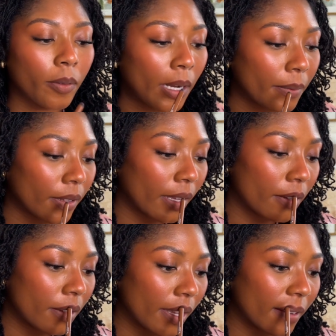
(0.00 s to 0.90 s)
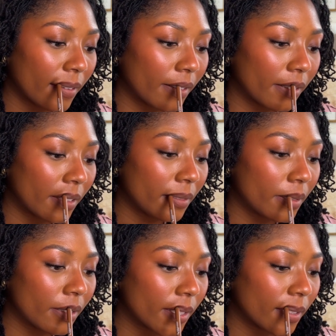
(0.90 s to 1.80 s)
probably like, okay girl, you
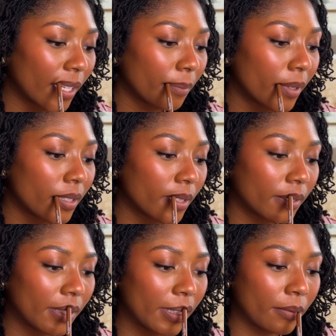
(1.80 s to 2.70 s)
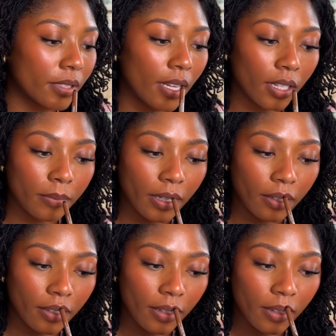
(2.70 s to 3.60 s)
just like basically was talking
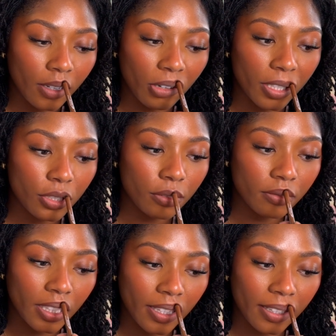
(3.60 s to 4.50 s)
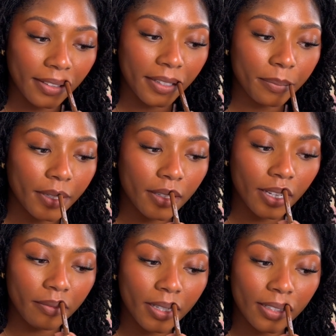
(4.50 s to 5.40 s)
about what you think, your opinion on
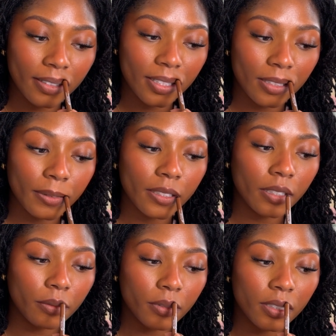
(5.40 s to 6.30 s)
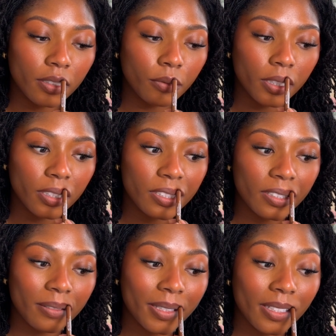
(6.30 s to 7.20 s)
everybody else's opinion. What is
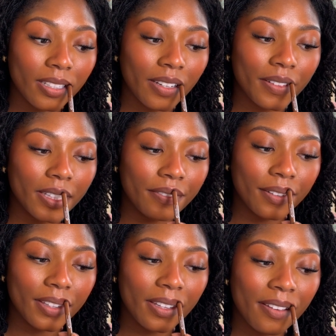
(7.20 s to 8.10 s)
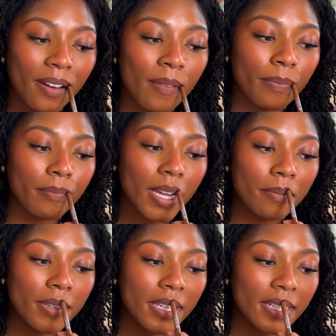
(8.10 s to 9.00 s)
your opinion on 50-50? My
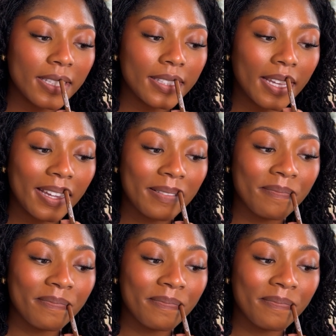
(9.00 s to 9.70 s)
opinion is that